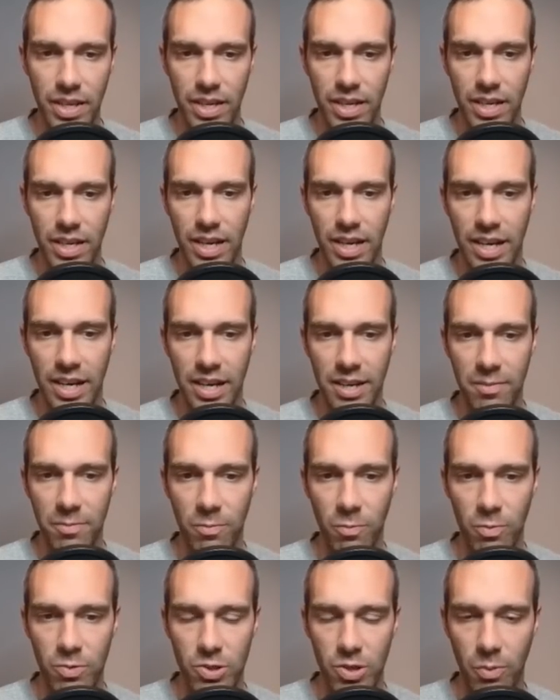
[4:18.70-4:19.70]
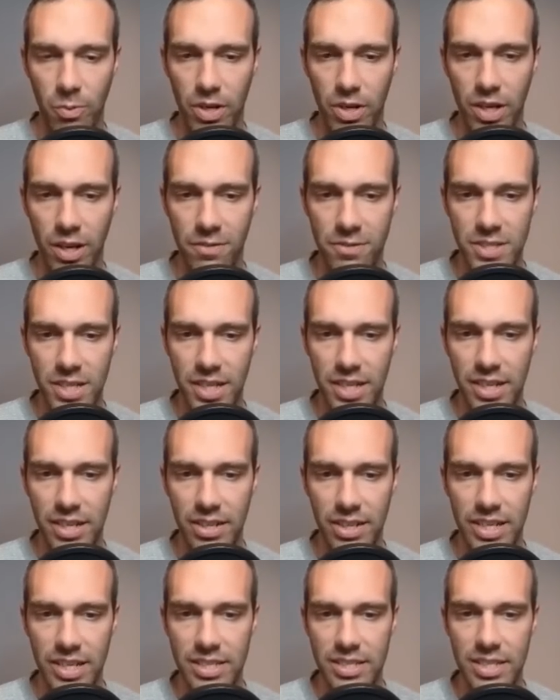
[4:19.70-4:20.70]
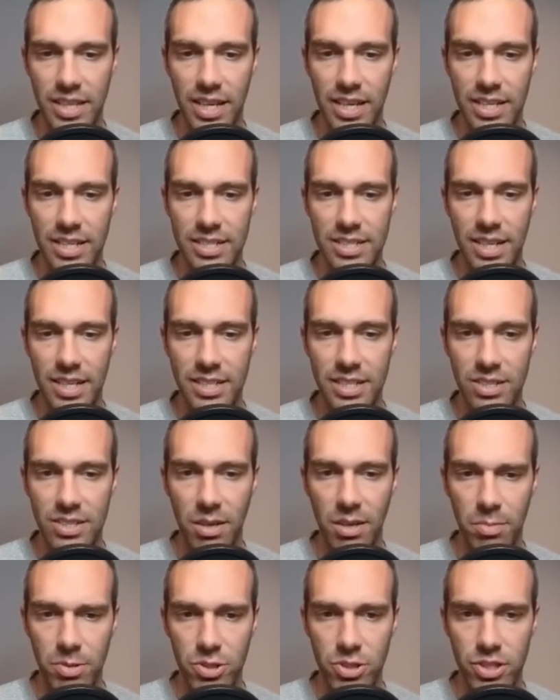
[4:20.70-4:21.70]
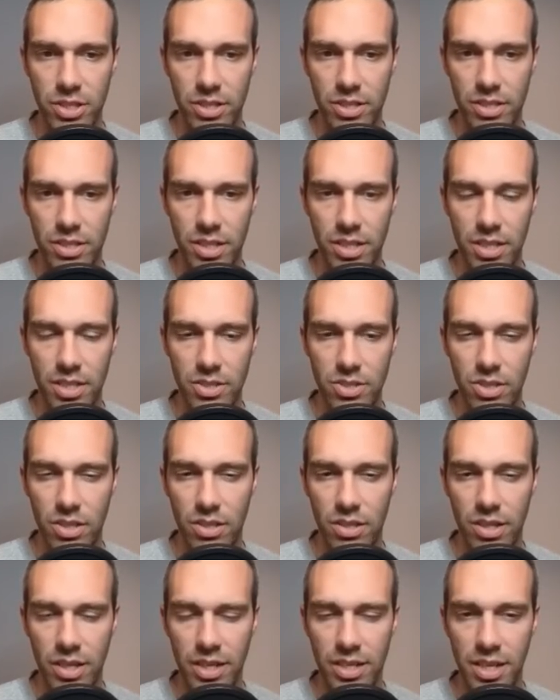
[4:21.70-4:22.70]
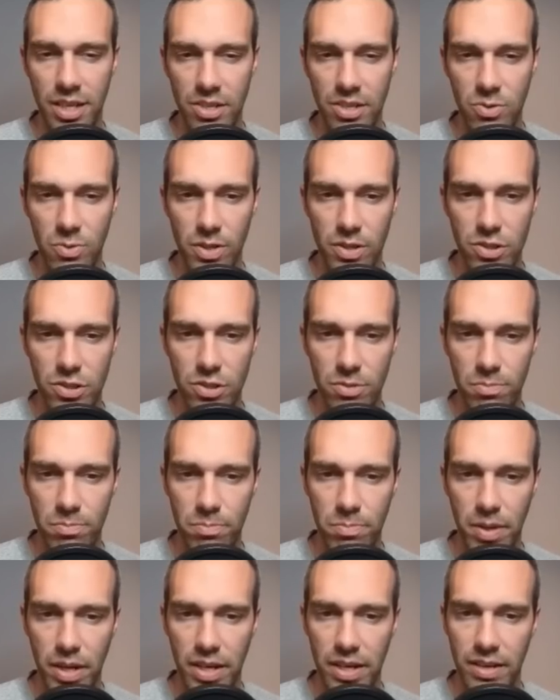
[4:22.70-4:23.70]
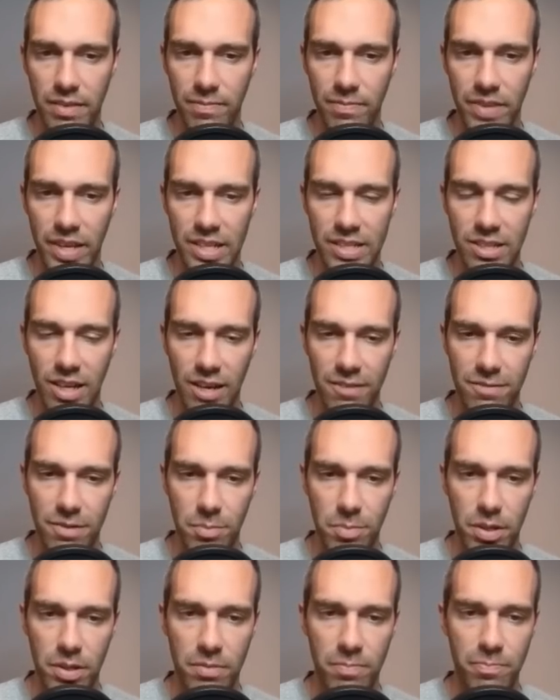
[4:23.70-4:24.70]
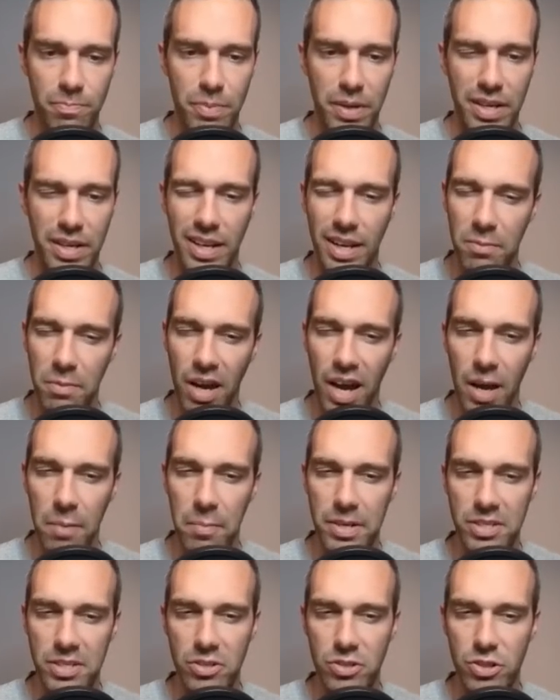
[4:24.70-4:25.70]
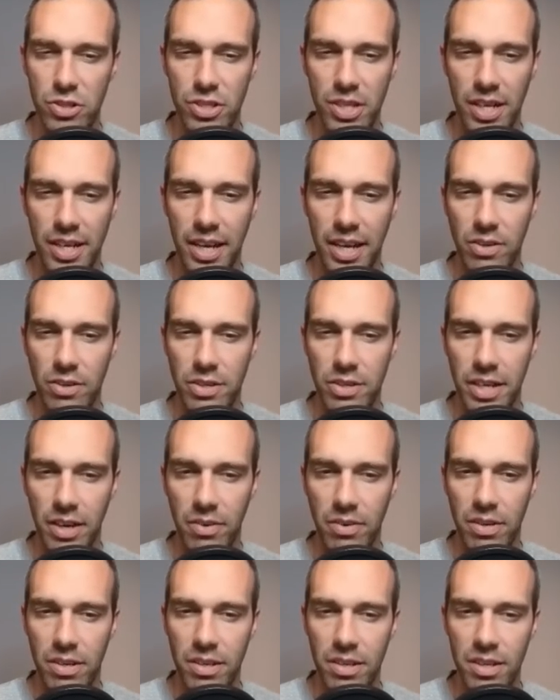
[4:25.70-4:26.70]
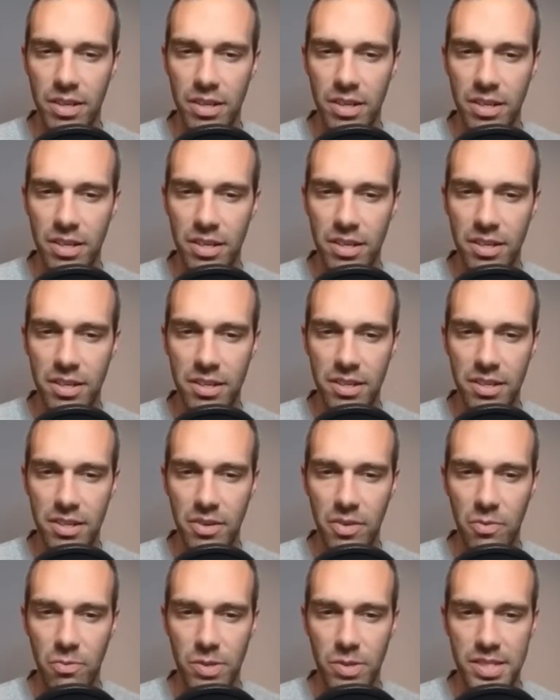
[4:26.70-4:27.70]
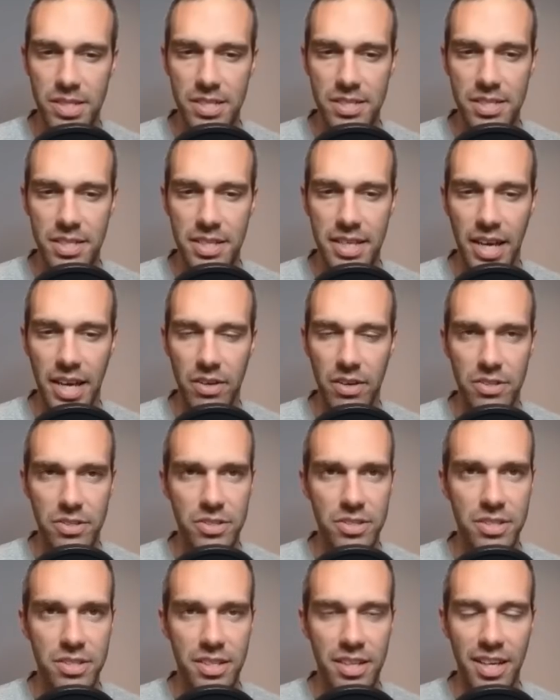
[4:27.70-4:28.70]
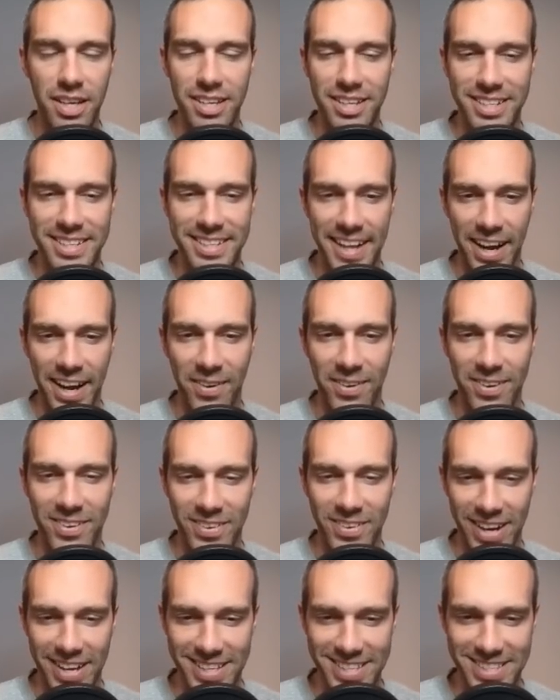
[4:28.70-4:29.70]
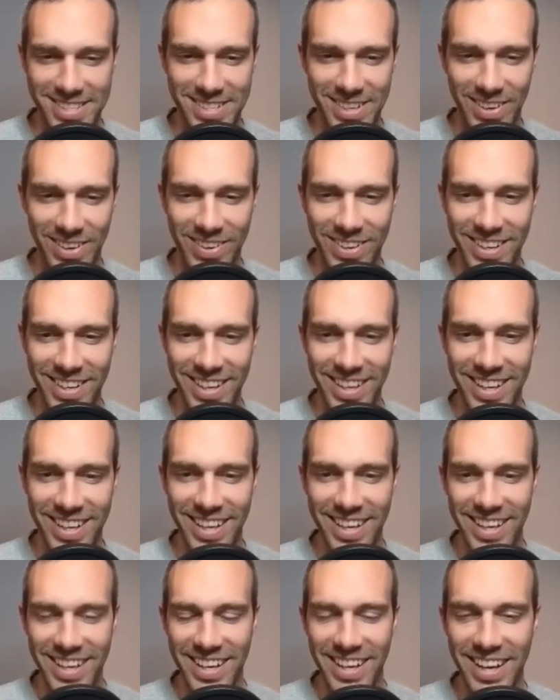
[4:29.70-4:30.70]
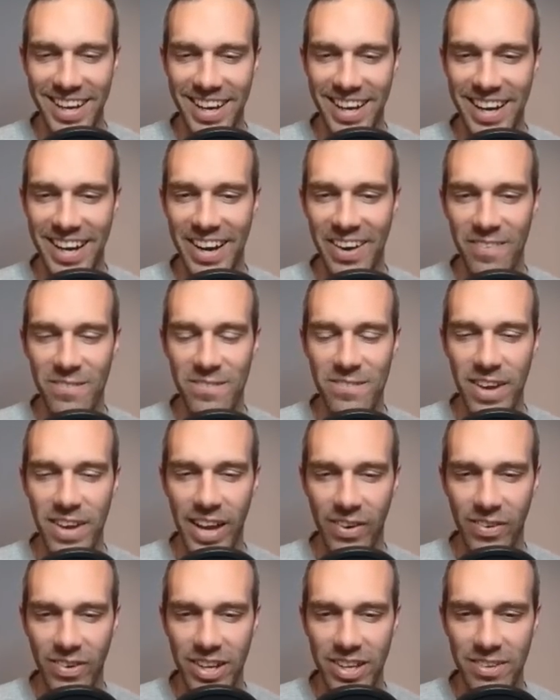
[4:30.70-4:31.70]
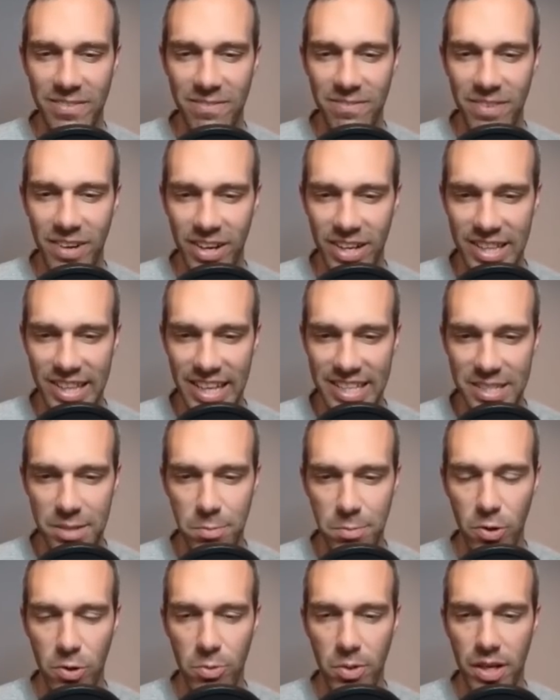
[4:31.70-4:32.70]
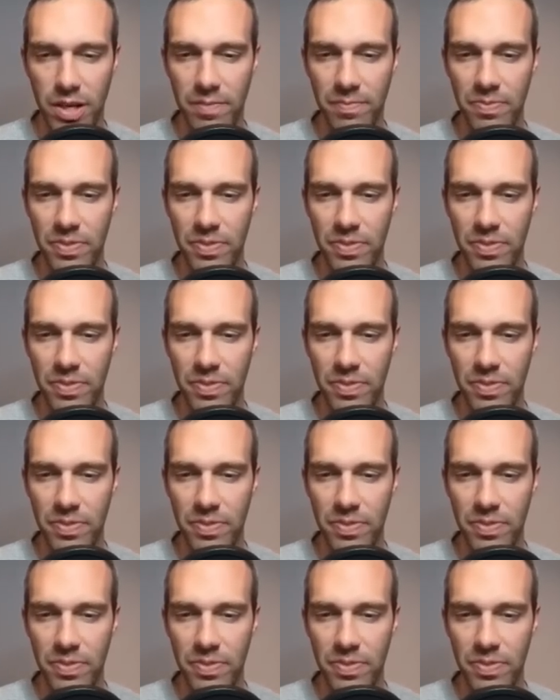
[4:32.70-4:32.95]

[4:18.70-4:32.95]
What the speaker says: So I will get off a secondary lace. They decide to double shield, so they're going to take a switch, but I flip it. But I basically just got counter down, resisted counters down, right? So very, very glassy Pokemon.